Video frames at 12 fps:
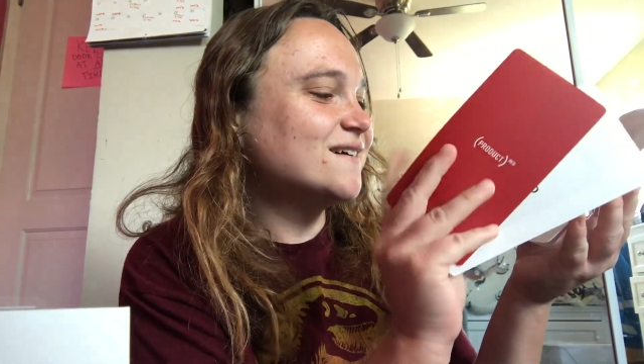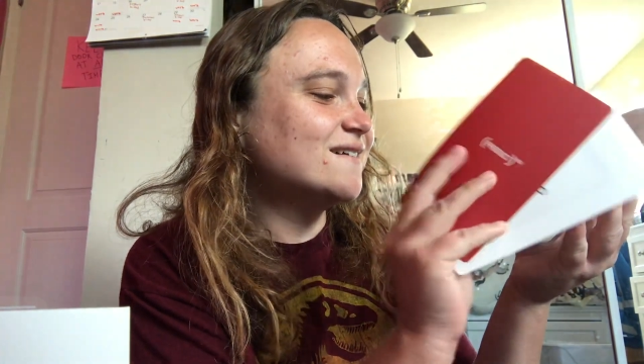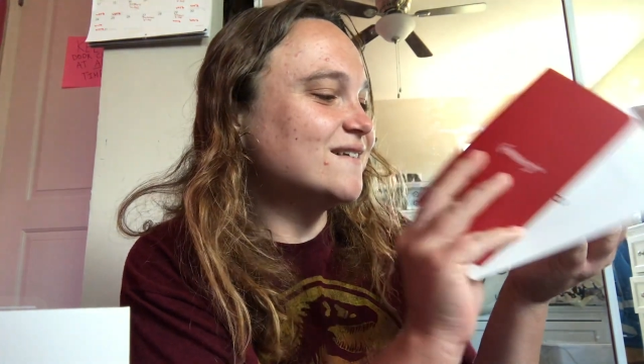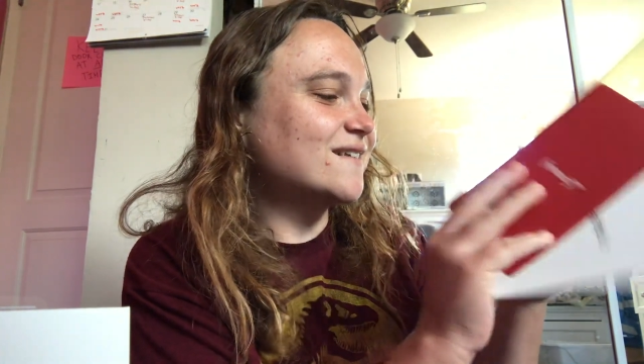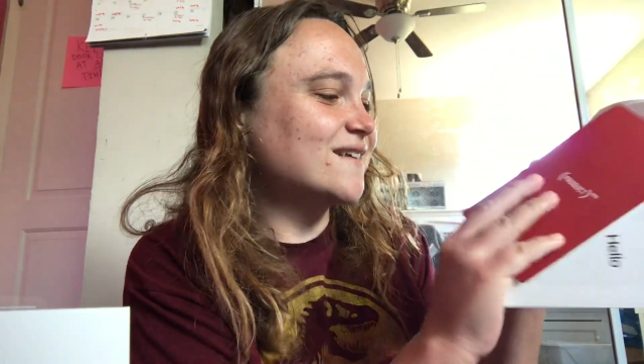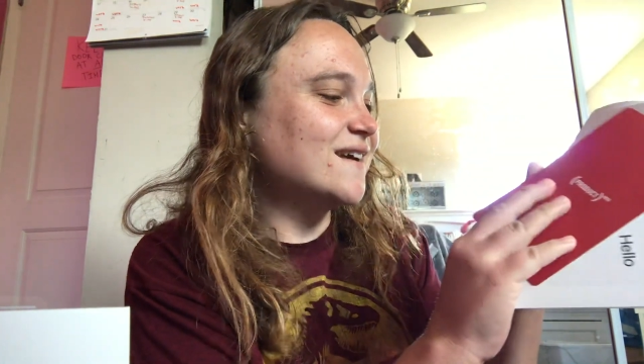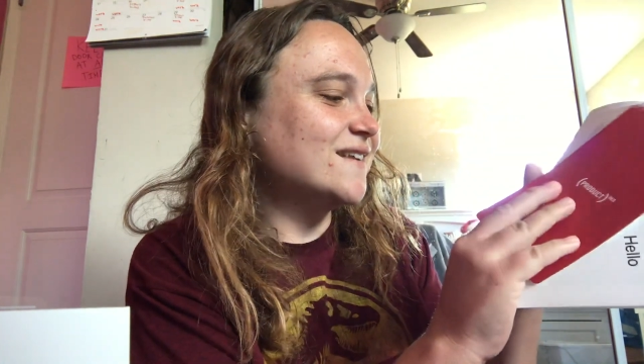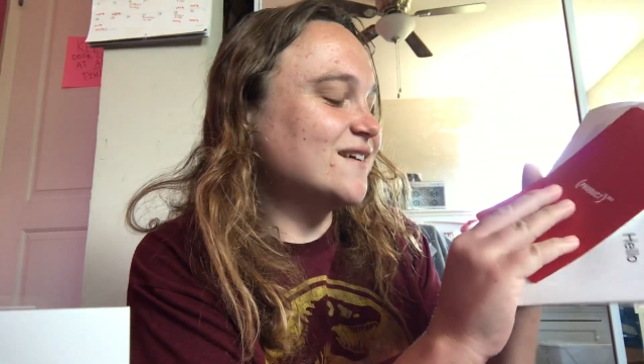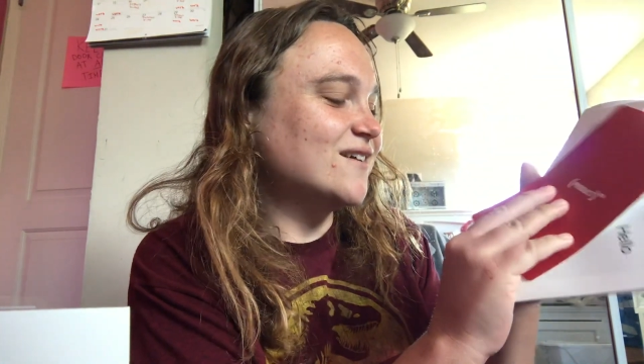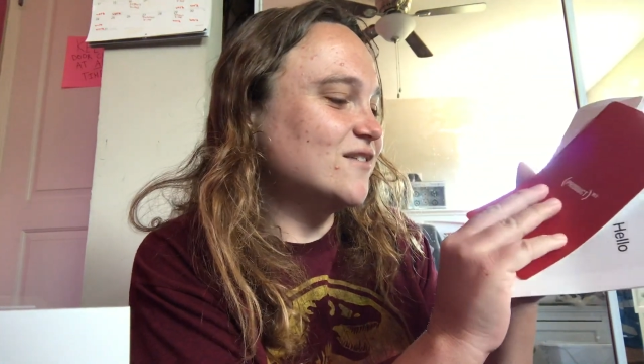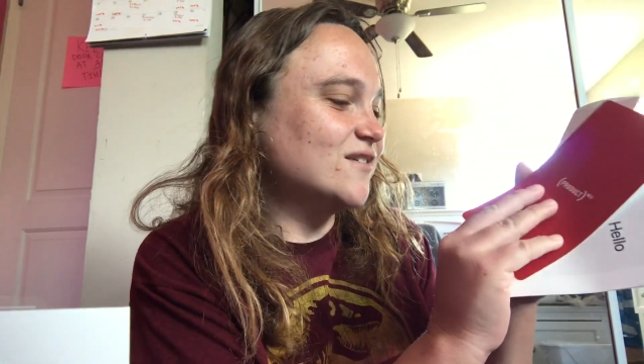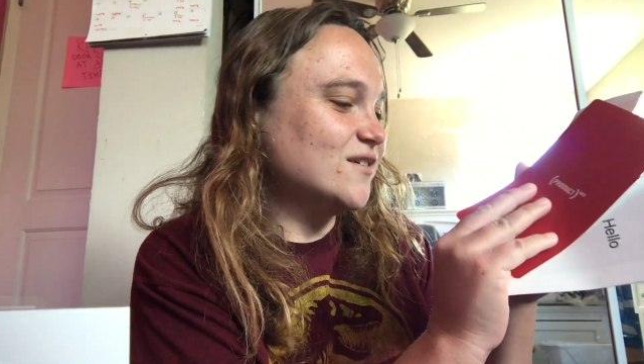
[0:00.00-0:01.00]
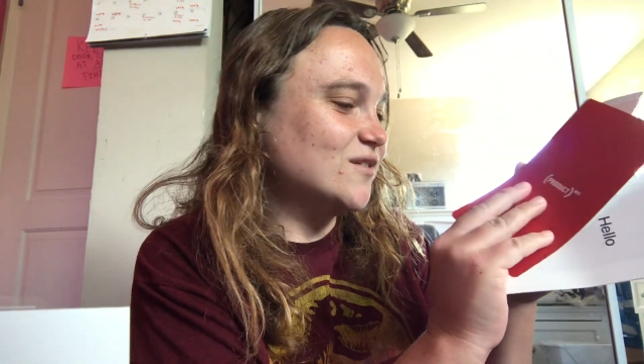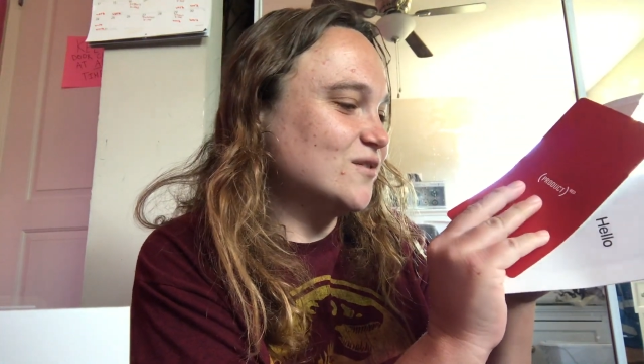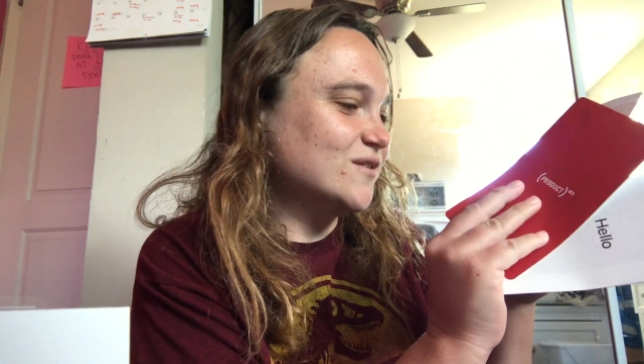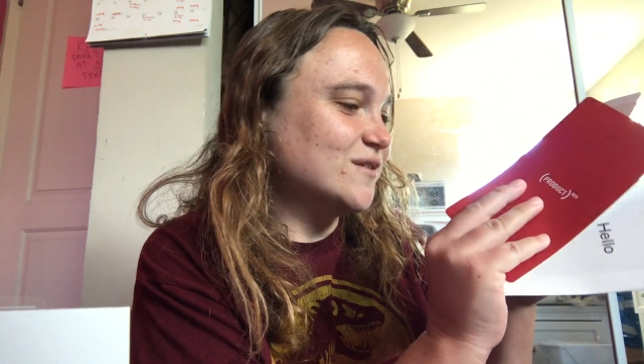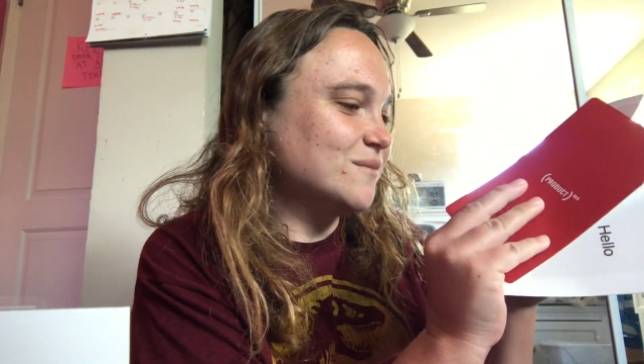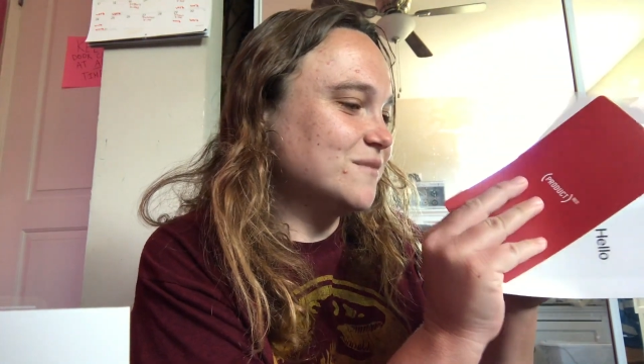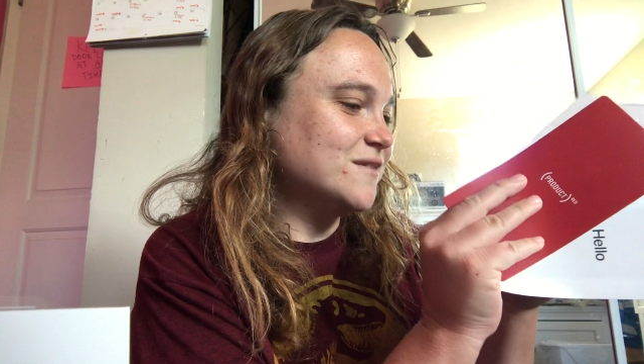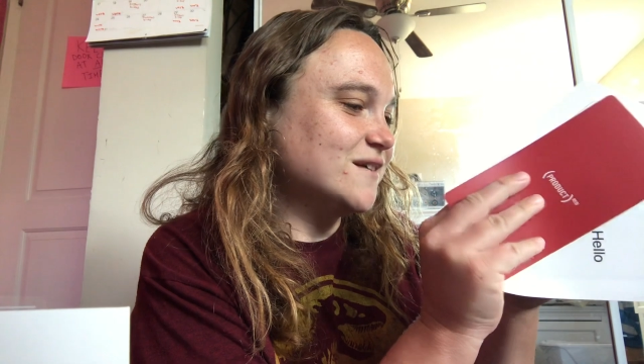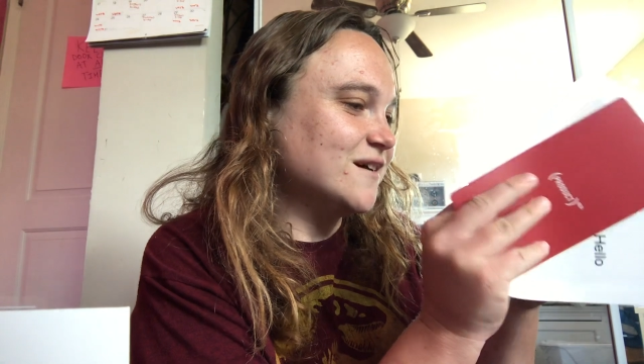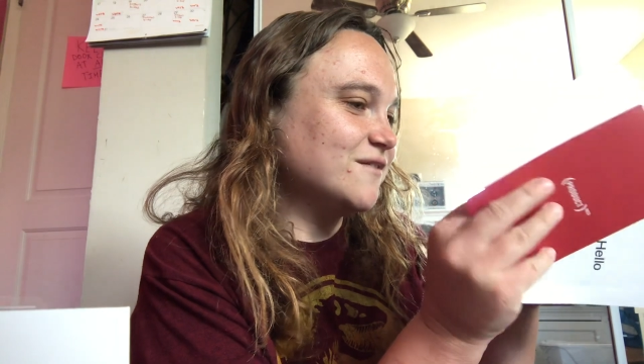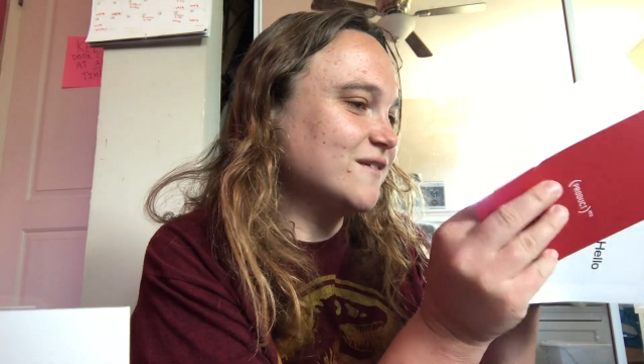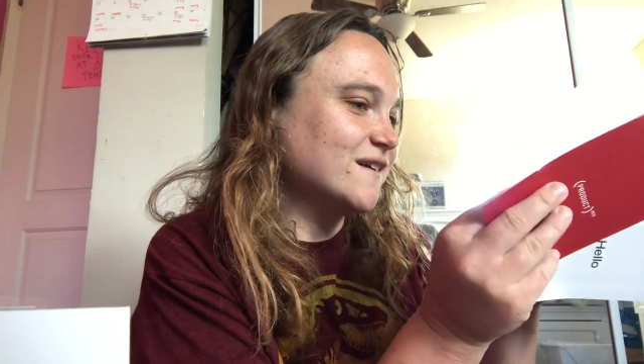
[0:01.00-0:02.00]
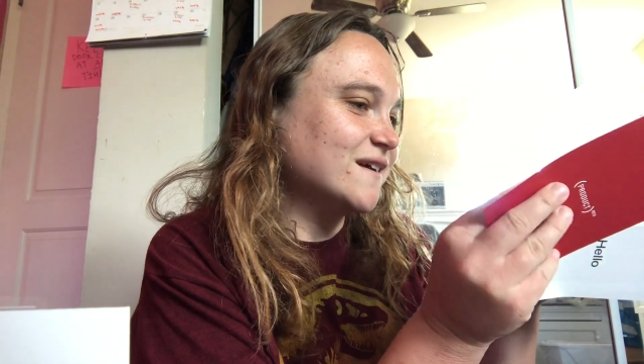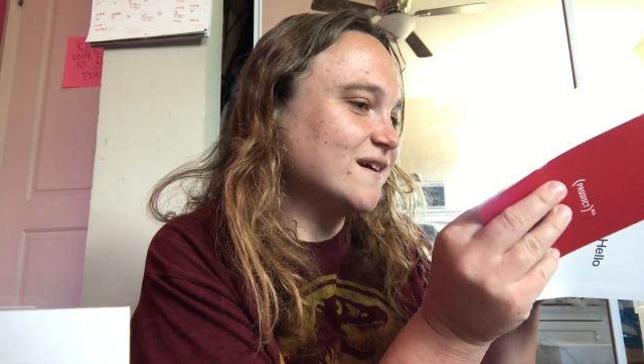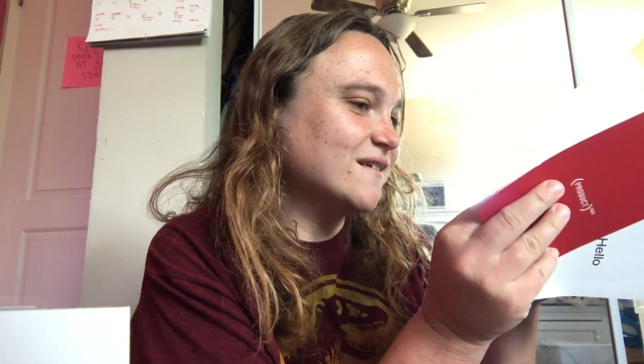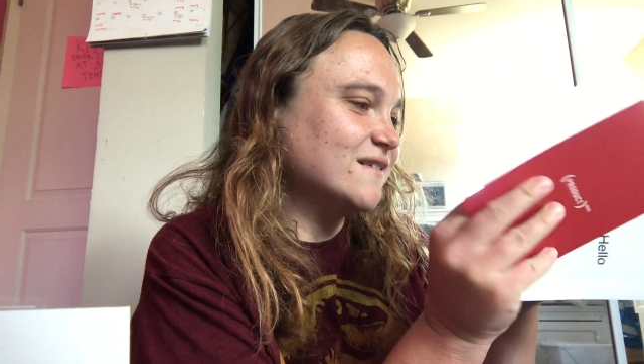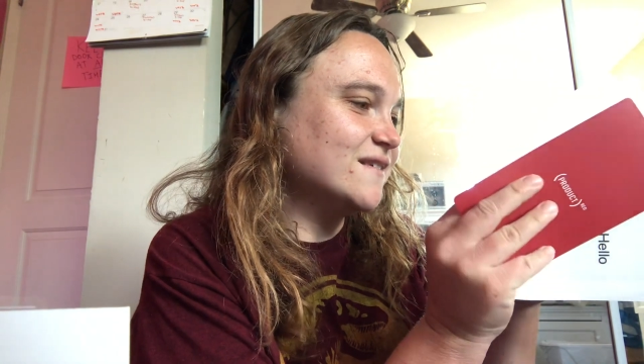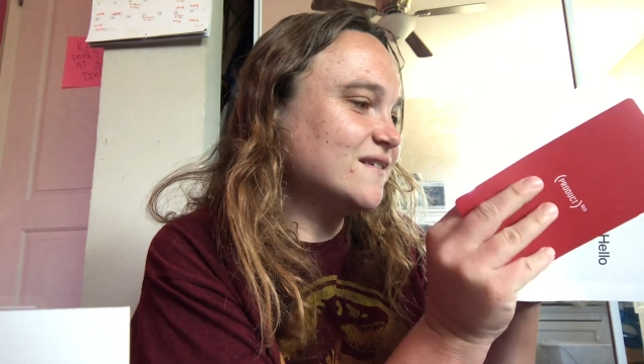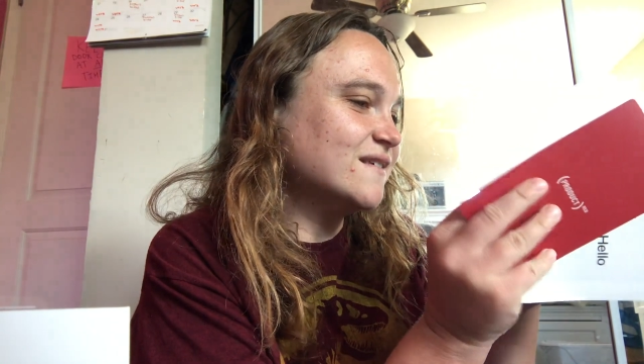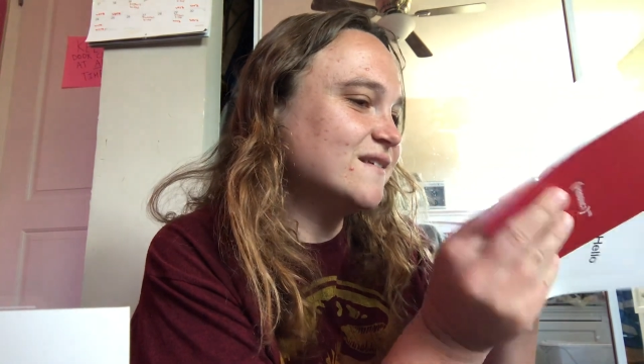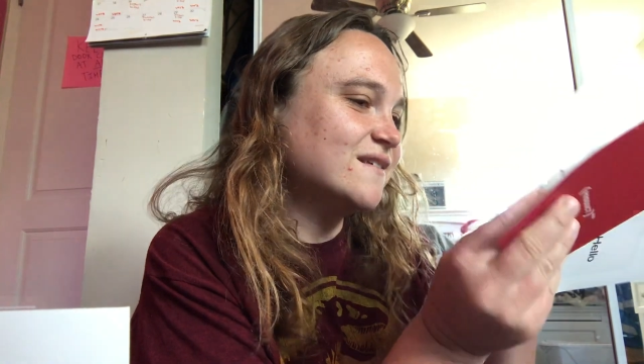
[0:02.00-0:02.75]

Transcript: Just kind of tells you some stuff, I guess.